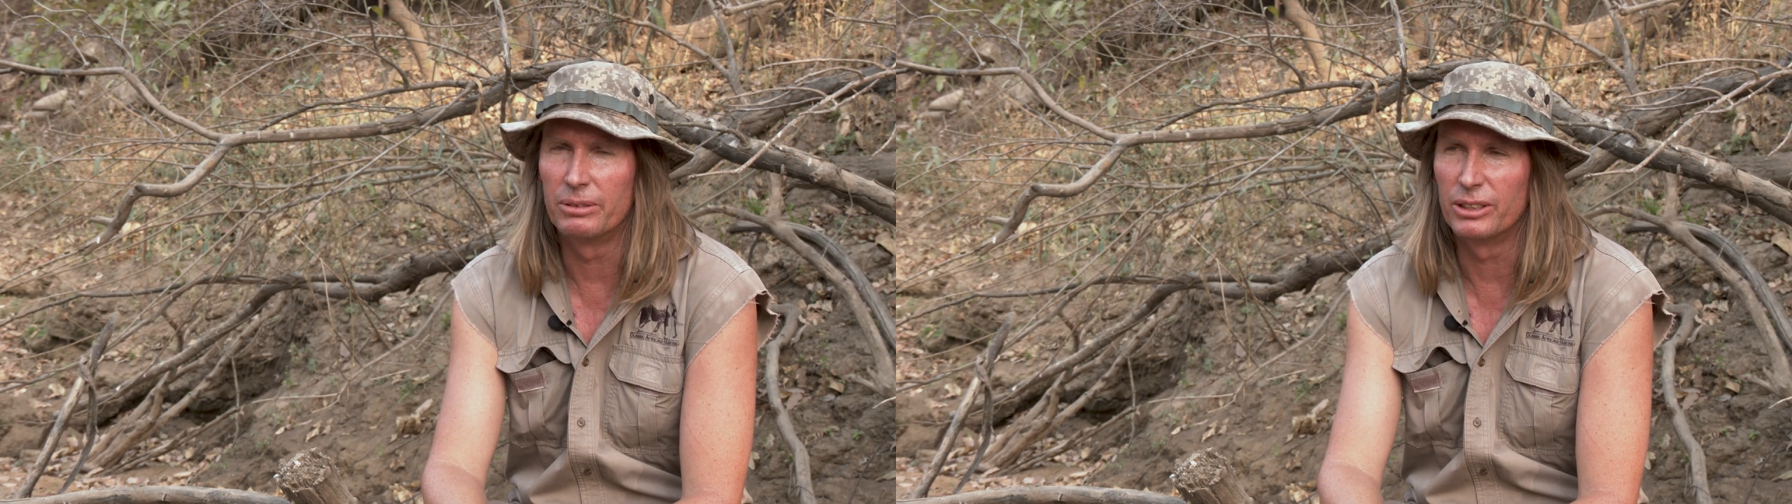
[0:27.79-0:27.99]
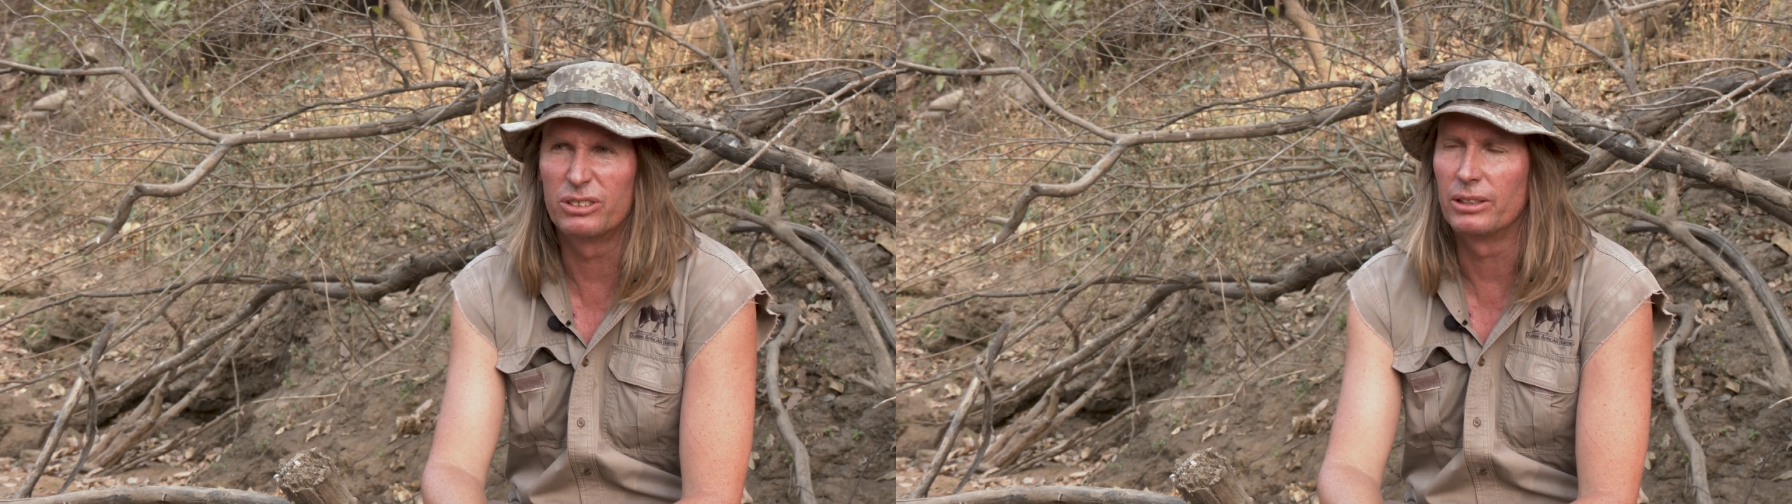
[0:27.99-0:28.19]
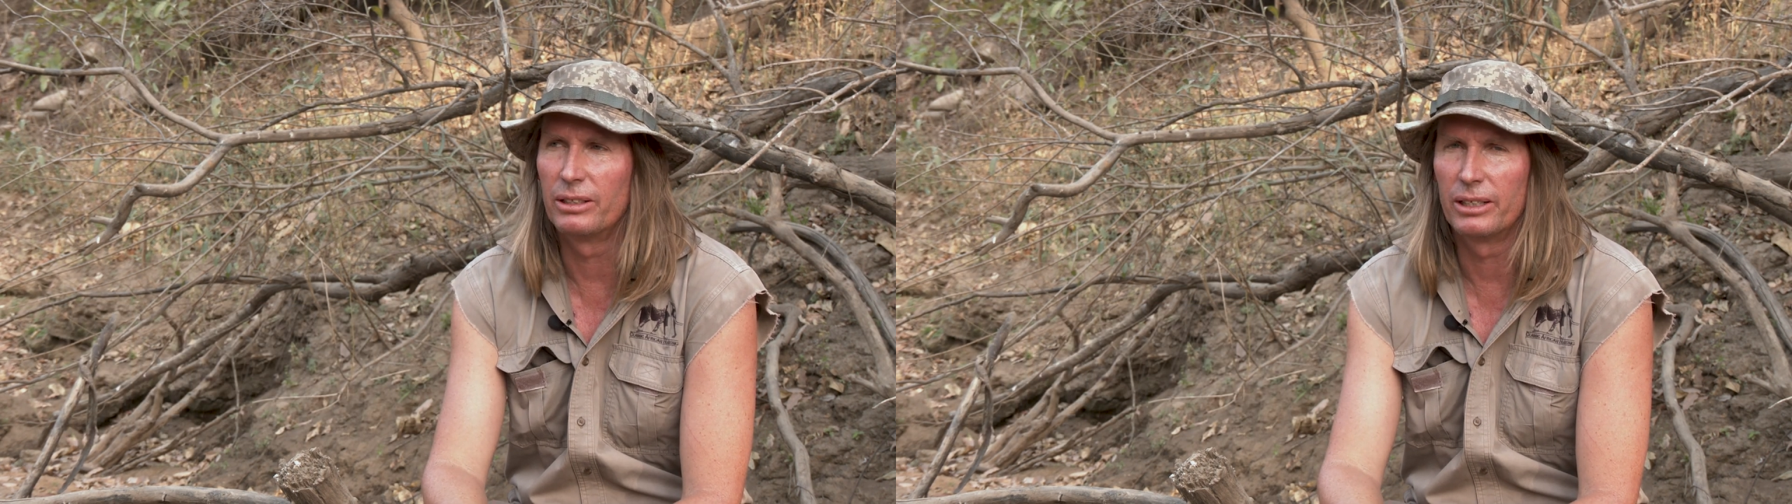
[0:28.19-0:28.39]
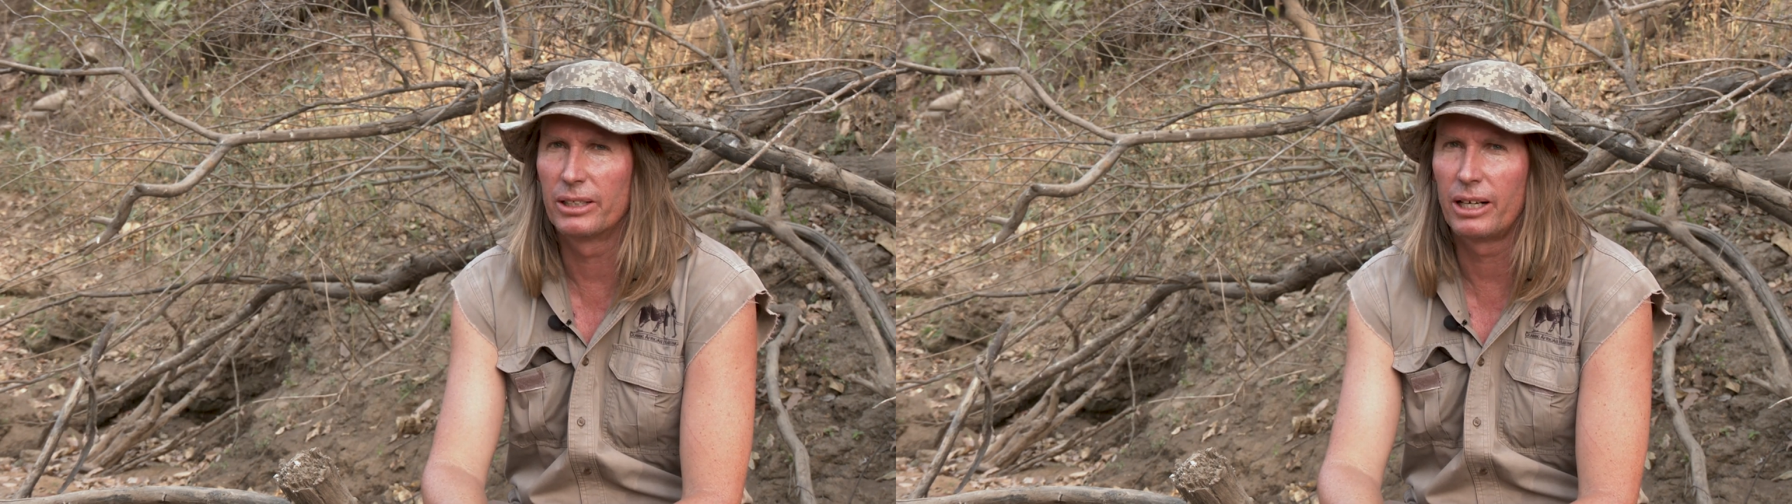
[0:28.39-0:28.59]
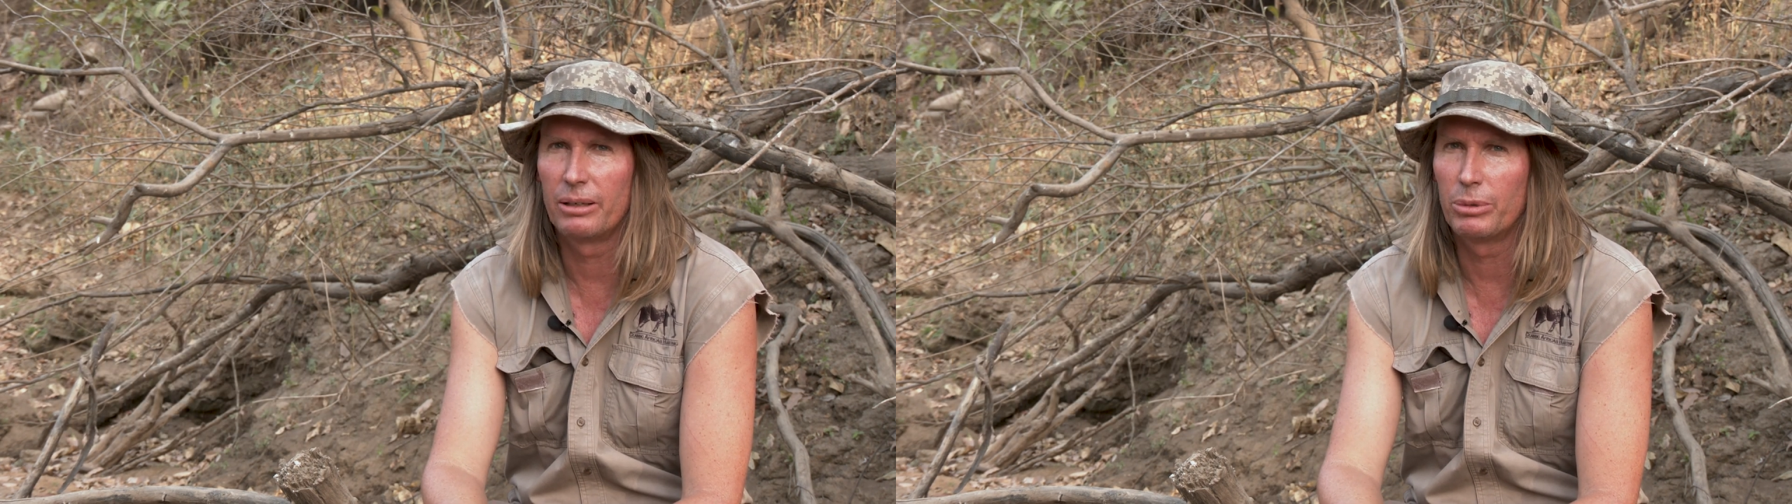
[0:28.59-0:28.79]
literally the
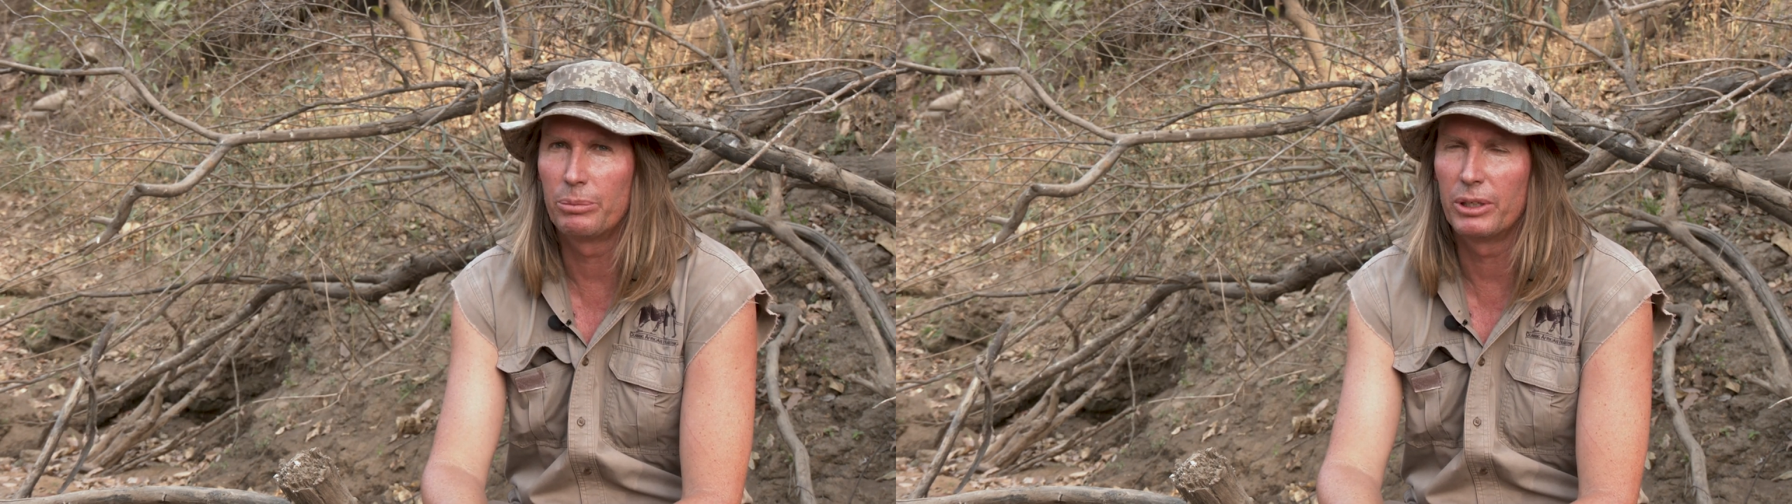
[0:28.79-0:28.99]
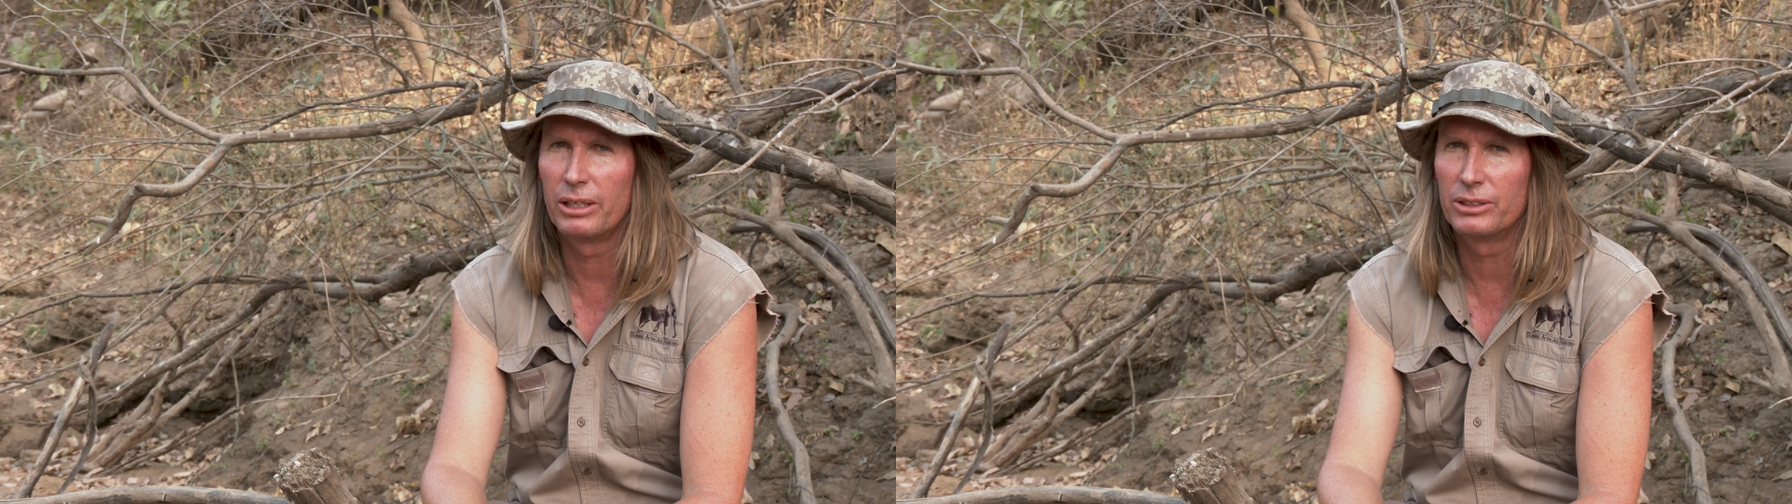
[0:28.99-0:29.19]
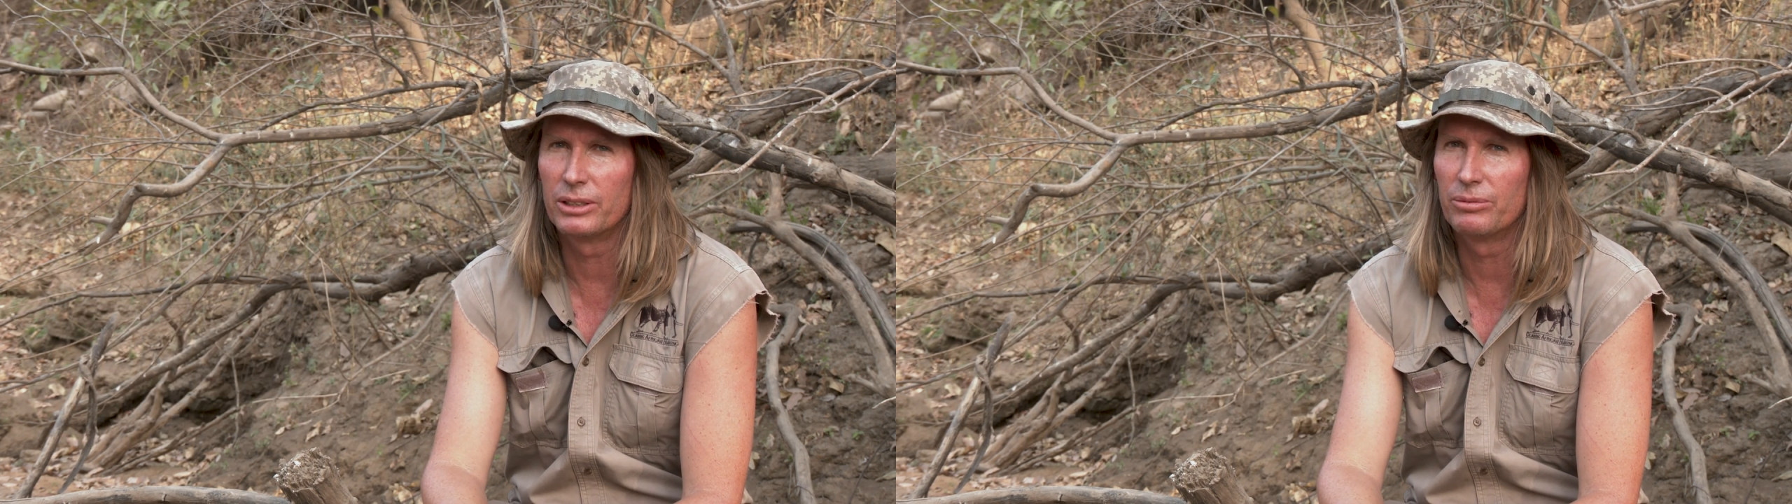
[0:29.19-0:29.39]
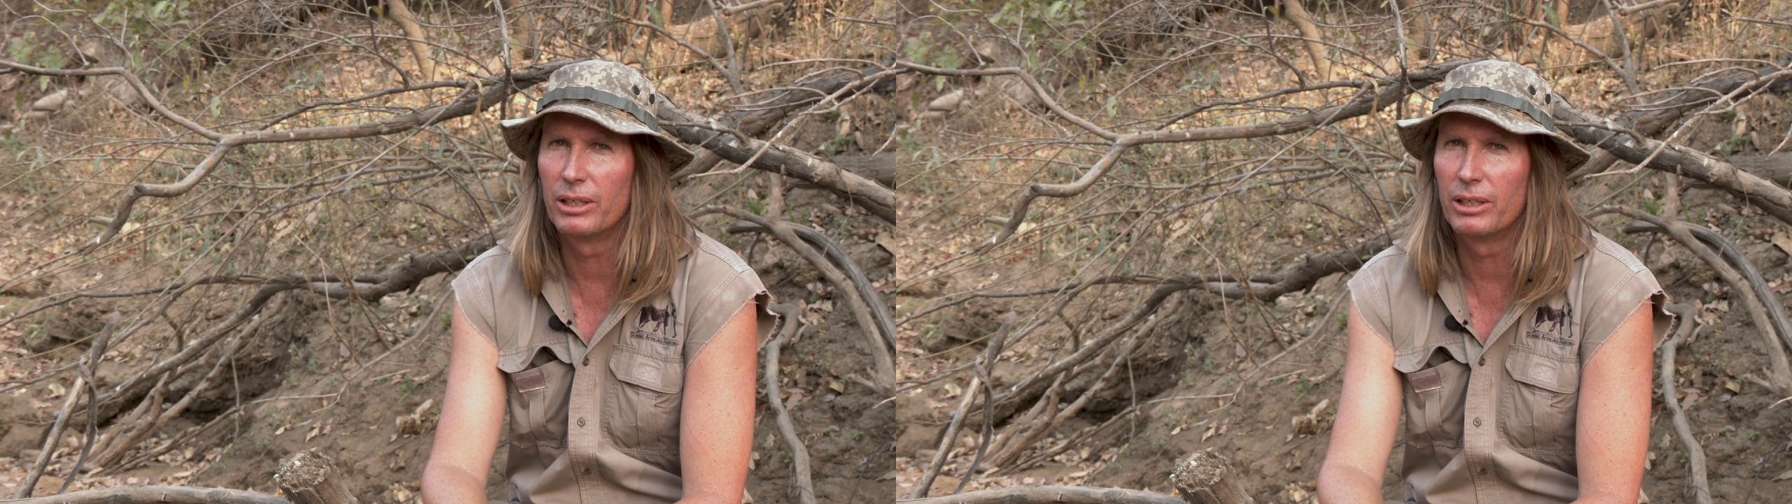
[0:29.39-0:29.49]
entire population of